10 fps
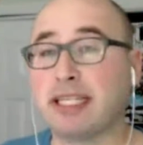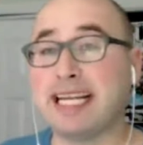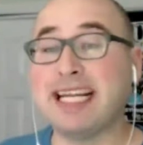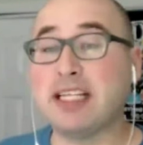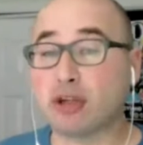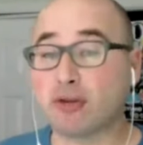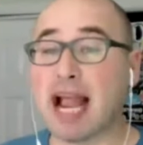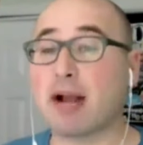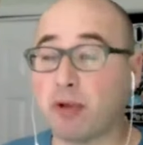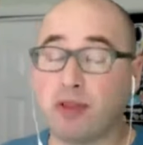able to
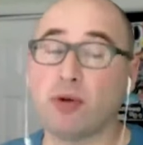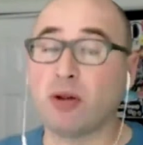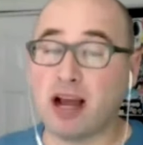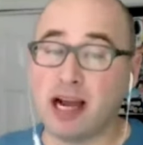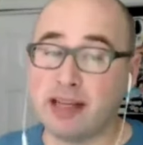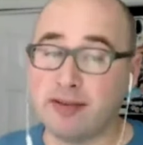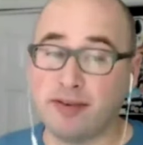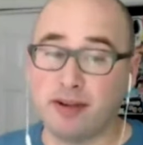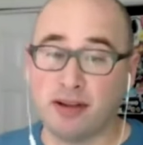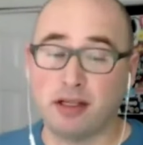interact with you
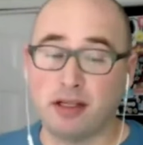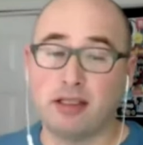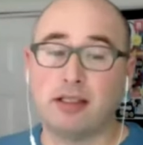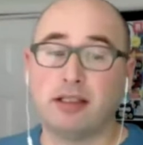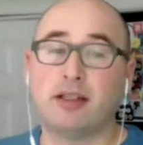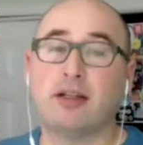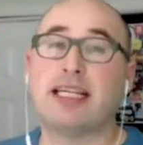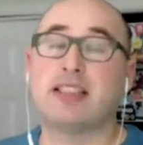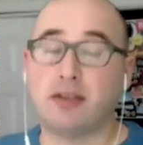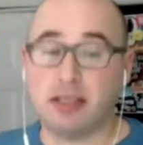live. Yeah,
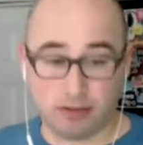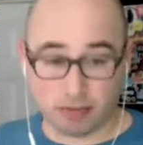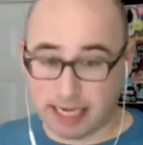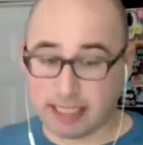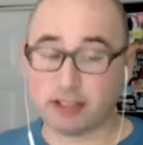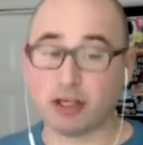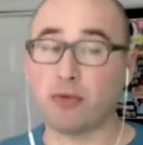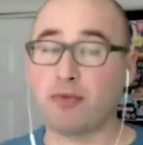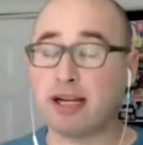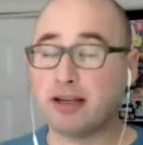that's is, right.
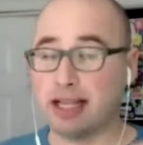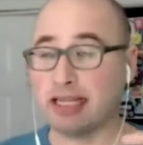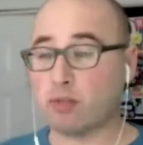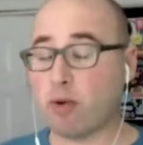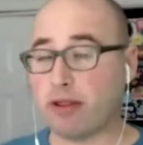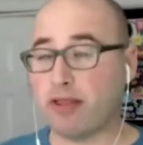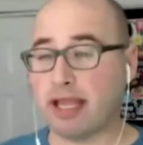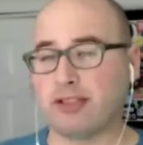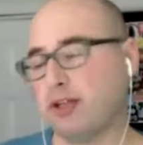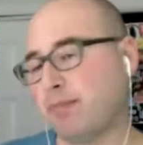So that's one
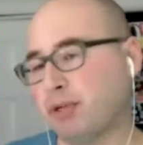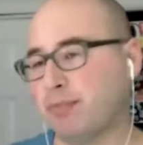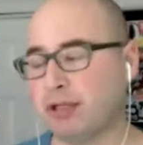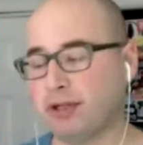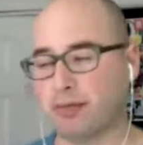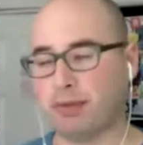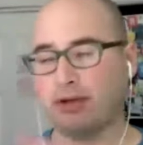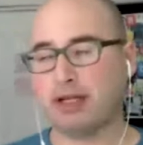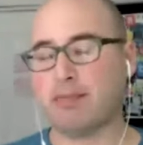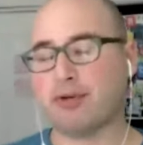thing. So you're you're
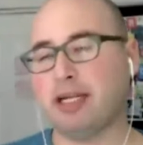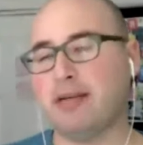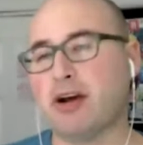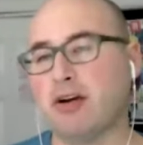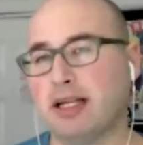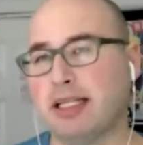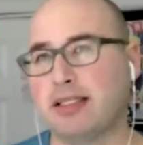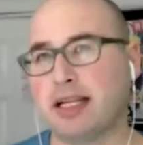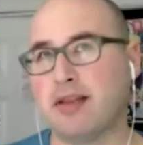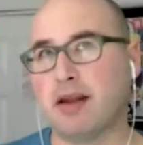building up your email
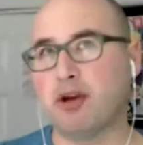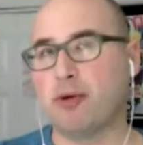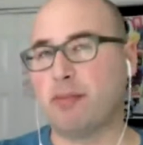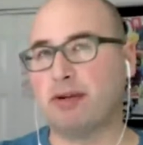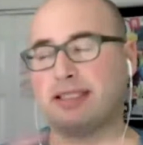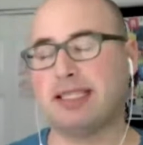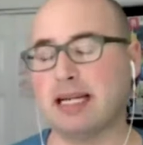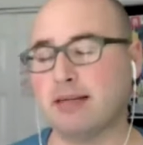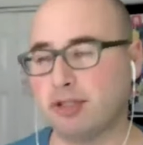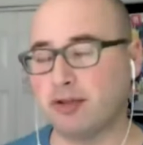list, and then you're able to
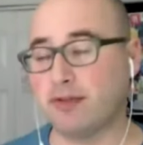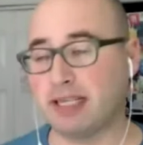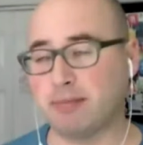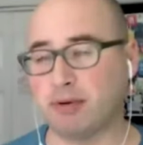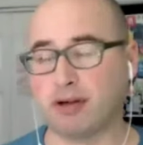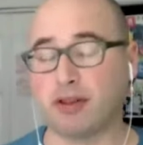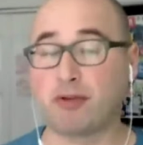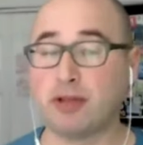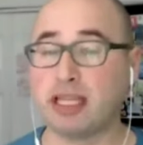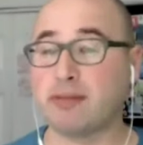send them to Facebook
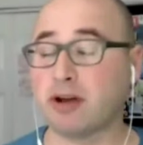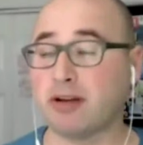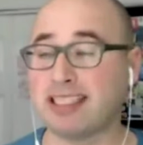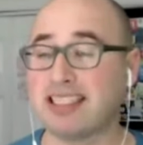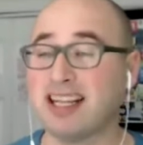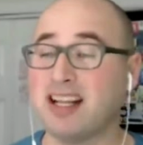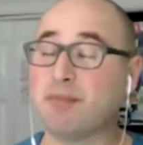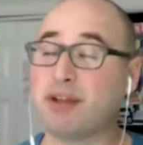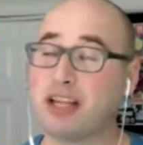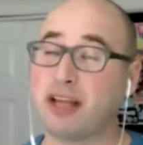through the email list.
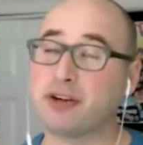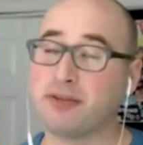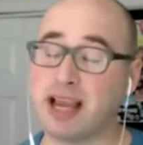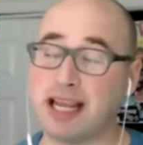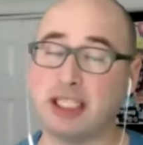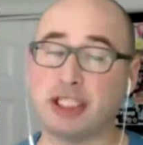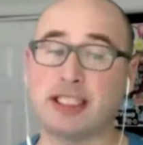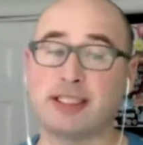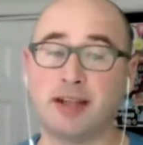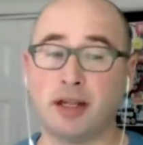But the other advantage
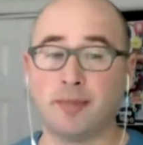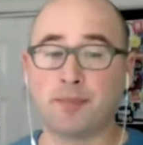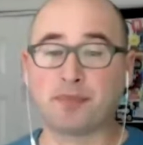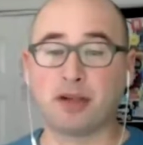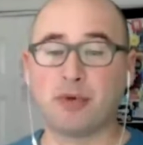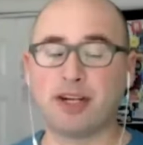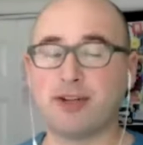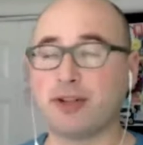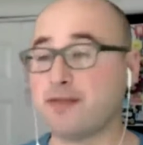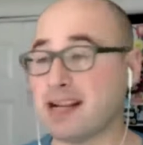is when
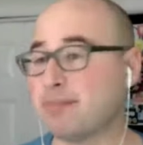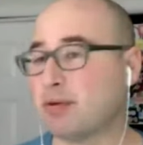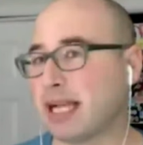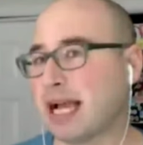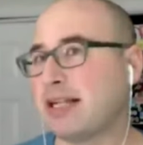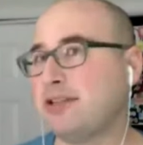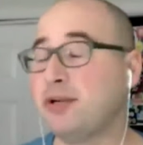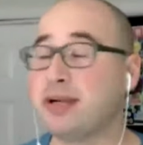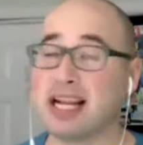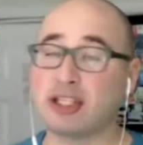you do the Facebook
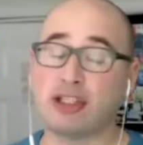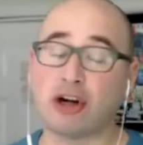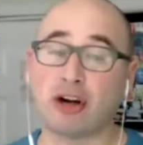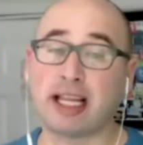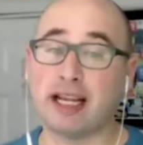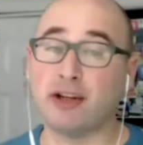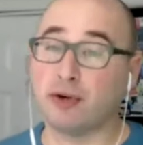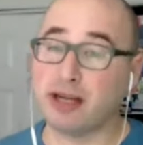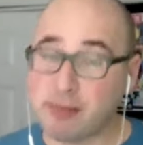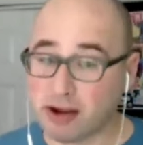ads, you can actually target
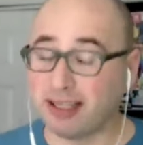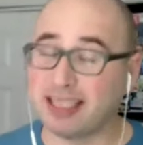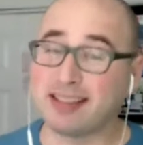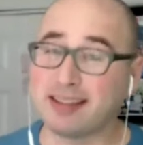your email